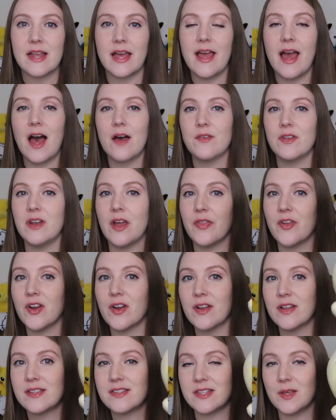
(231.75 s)
I have
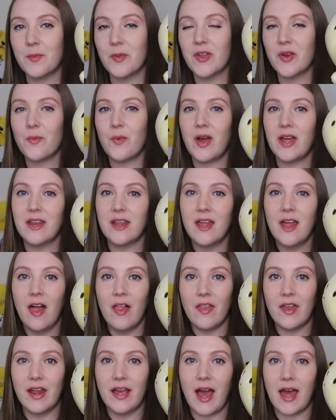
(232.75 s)
another similar one
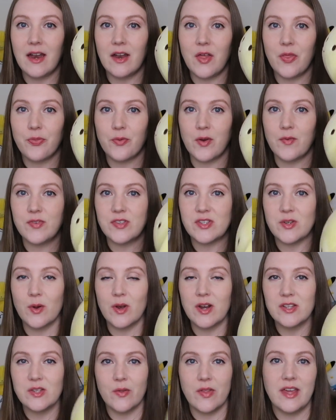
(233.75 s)
that I got at a thrift
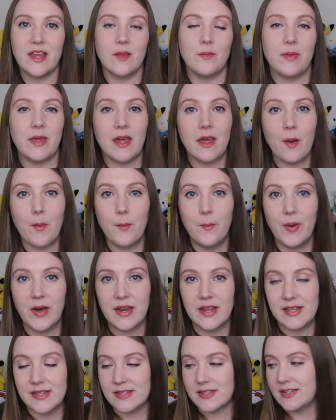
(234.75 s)
store, so they can be
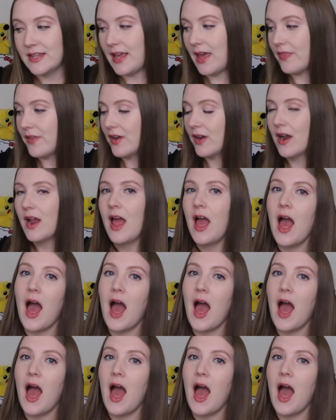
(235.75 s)
buddies together.